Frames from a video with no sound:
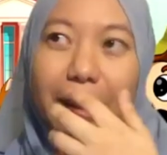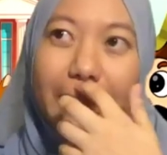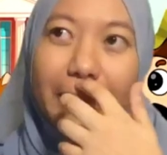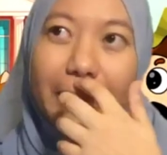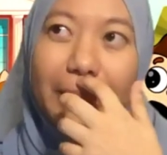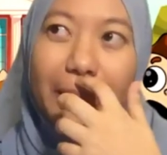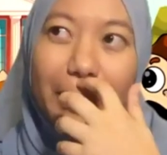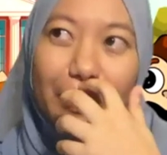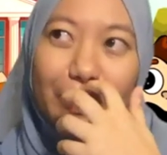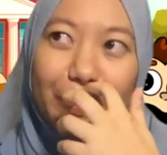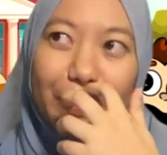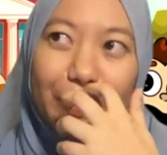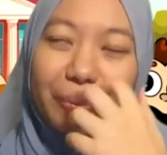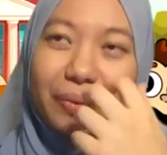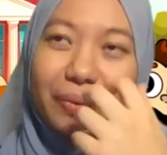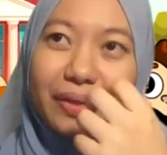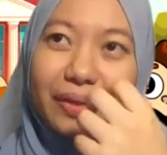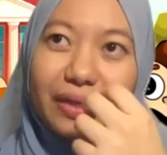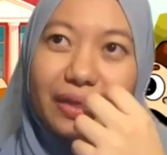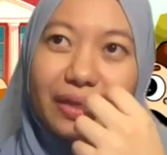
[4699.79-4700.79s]

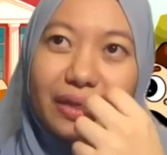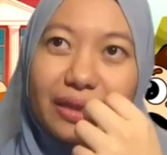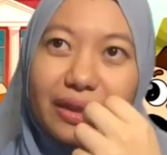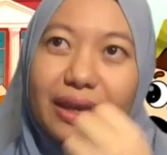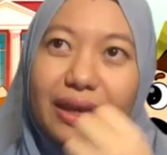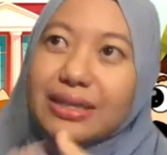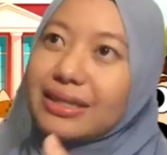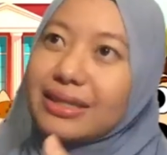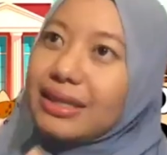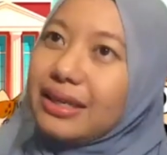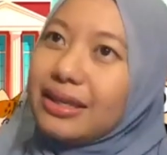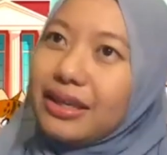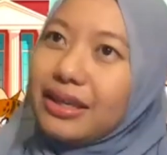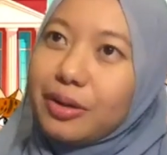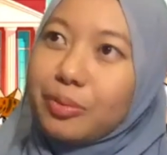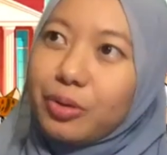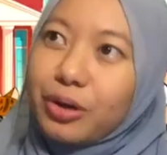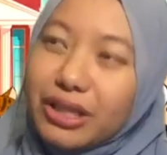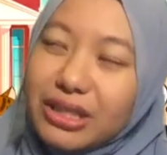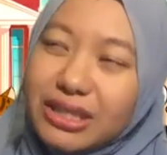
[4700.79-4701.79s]
Um, yes, in ear
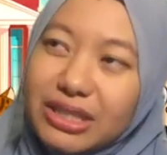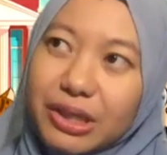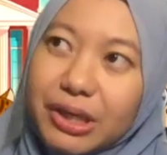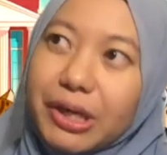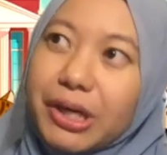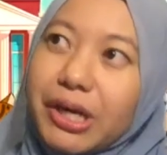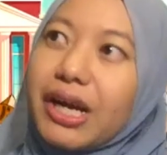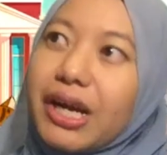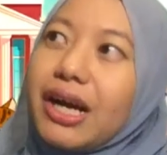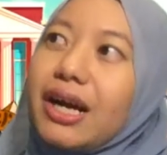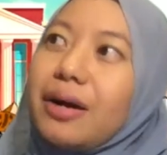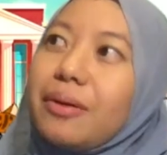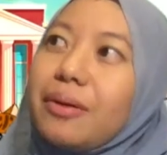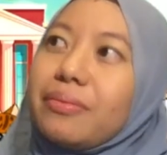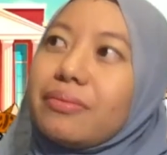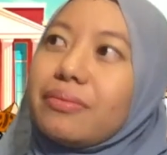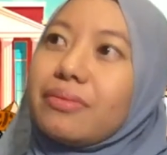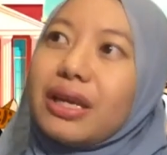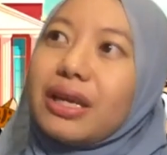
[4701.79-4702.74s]
monitor, um,